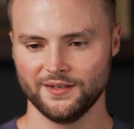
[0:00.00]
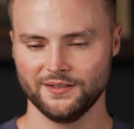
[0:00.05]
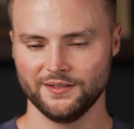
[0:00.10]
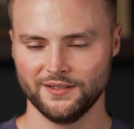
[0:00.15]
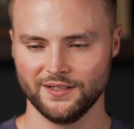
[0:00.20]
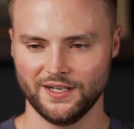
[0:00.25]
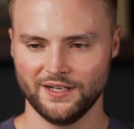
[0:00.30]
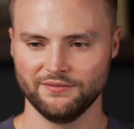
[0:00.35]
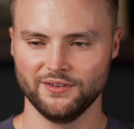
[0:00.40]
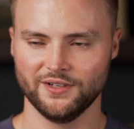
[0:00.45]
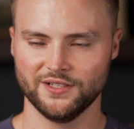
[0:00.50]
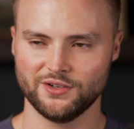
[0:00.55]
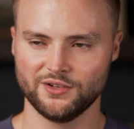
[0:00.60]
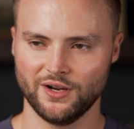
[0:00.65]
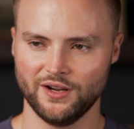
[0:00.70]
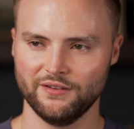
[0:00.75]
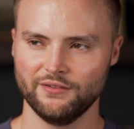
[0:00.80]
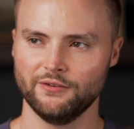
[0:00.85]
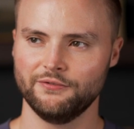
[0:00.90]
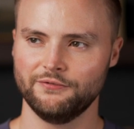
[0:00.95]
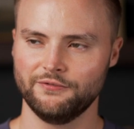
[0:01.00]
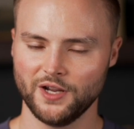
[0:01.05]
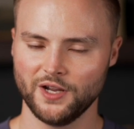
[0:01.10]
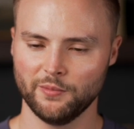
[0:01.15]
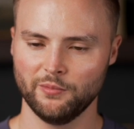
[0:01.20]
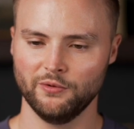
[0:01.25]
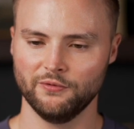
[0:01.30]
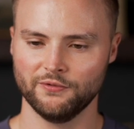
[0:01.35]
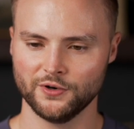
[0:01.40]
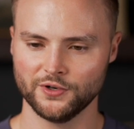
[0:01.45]
I've, so I have a
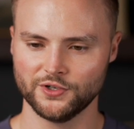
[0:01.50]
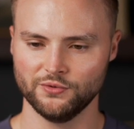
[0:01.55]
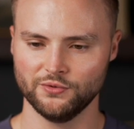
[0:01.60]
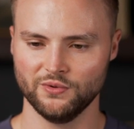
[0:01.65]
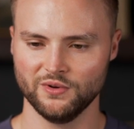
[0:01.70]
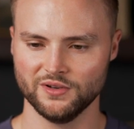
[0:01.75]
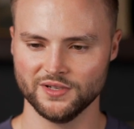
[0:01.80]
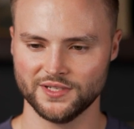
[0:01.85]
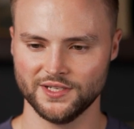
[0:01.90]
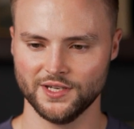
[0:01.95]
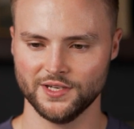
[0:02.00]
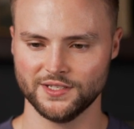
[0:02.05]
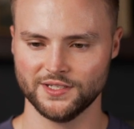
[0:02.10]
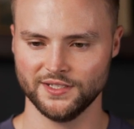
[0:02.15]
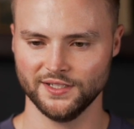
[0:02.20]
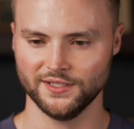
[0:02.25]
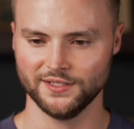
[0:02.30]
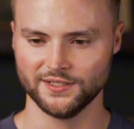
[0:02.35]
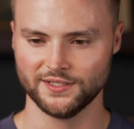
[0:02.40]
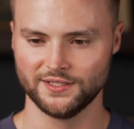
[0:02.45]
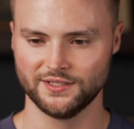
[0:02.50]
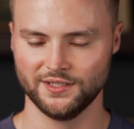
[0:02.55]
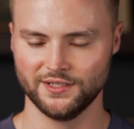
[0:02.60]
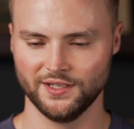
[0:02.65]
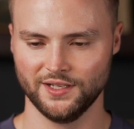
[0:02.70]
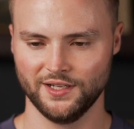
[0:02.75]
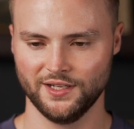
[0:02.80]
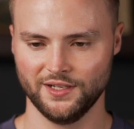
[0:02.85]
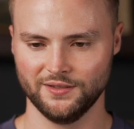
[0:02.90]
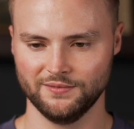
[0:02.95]
couple virtual assistants,
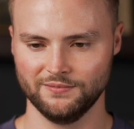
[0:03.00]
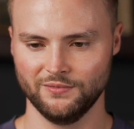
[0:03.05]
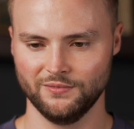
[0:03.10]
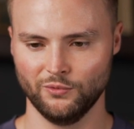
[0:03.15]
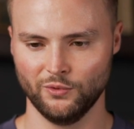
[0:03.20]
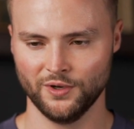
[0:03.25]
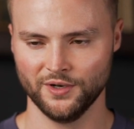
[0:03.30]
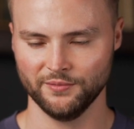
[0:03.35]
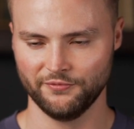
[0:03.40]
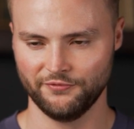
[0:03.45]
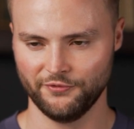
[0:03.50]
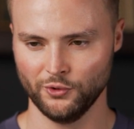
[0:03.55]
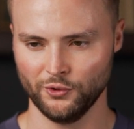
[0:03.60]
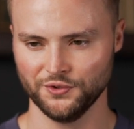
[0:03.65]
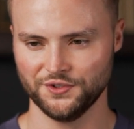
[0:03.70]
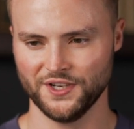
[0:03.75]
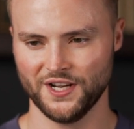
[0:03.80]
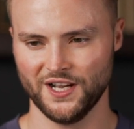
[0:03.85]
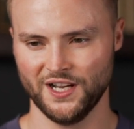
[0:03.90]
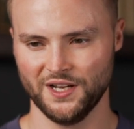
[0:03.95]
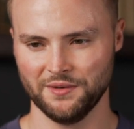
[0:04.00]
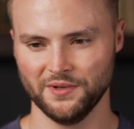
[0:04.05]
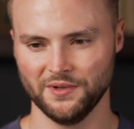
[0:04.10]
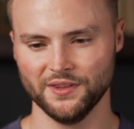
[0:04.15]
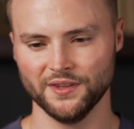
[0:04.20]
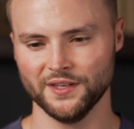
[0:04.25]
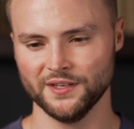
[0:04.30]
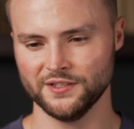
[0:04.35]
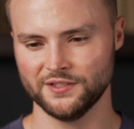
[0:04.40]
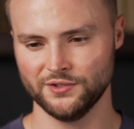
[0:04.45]
um, one full time,
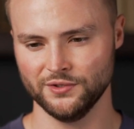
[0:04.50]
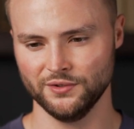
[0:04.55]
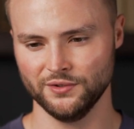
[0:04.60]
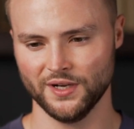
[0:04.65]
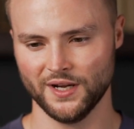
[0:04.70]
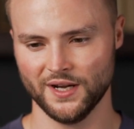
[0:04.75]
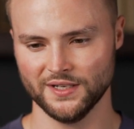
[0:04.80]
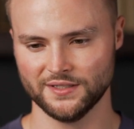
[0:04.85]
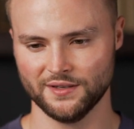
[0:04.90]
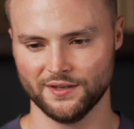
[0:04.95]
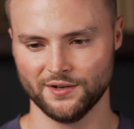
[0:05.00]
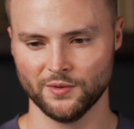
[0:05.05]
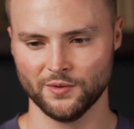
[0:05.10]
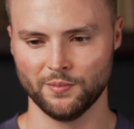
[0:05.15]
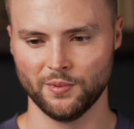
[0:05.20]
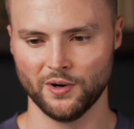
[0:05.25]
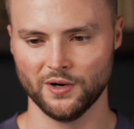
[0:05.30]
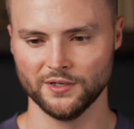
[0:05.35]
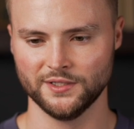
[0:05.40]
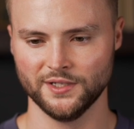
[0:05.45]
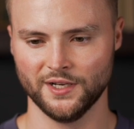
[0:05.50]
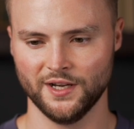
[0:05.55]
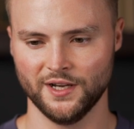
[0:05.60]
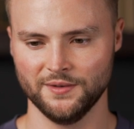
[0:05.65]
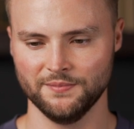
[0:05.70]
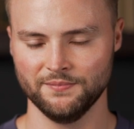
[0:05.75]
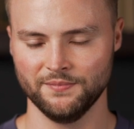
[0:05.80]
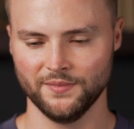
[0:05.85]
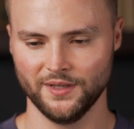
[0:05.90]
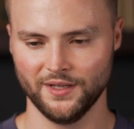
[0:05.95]
and then two guys that are part
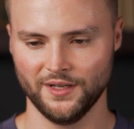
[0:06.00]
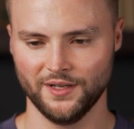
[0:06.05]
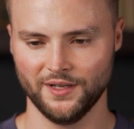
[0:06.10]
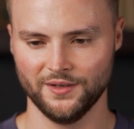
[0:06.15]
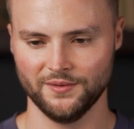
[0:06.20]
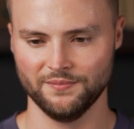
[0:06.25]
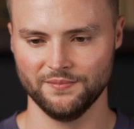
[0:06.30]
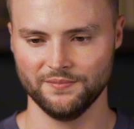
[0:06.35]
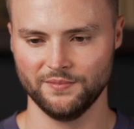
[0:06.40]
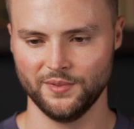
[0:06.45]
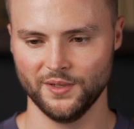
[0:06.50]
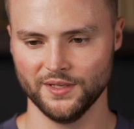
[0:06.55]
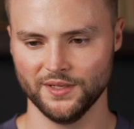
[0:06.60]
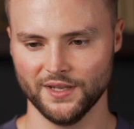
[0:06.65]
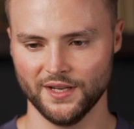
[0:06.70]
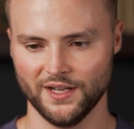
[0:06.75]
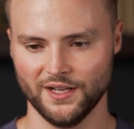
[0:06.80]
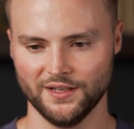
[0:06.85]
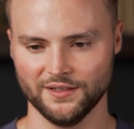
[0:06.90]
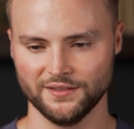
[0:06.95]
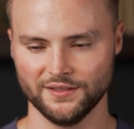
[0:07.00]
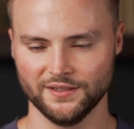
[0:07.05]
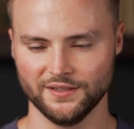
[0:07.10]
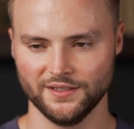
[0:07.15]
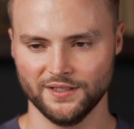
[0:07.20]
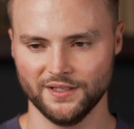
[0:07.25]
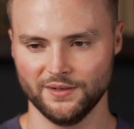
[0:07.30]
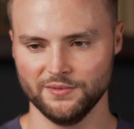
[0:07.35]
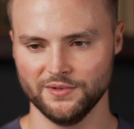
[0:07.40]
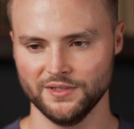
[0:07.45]
time. Um, but yeah,
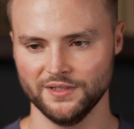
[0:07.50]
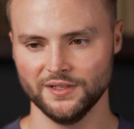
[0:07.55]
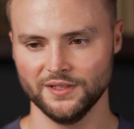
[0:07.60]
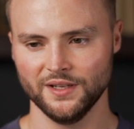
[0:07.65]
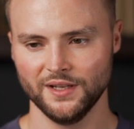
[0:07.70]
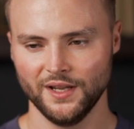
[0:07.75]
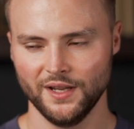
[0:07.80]
I mean,